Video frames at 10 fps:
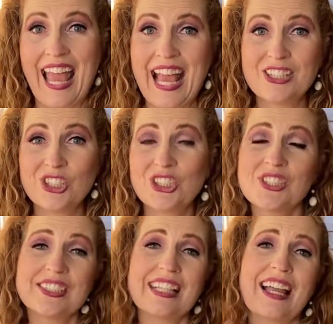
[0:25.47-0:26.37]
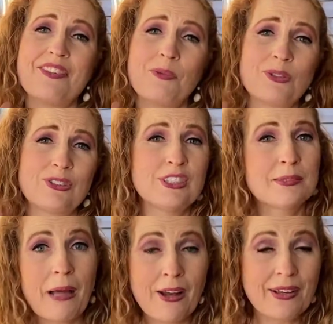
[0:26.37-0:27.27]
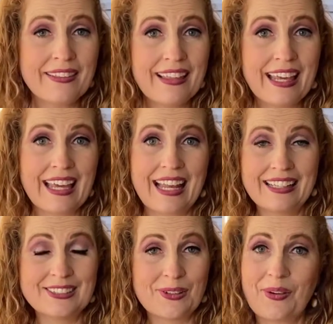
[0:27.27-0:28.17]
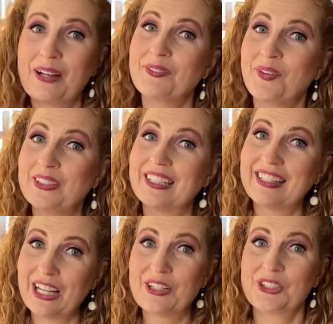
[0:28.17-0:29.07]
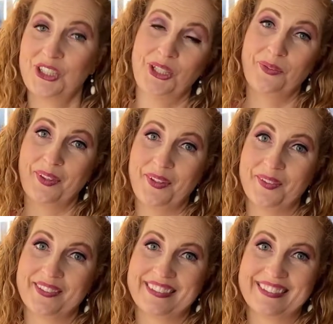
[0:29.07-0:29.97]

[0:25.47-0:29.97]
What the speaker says: And she just said the most inspiring thing, and so I'm going to let her share it with you.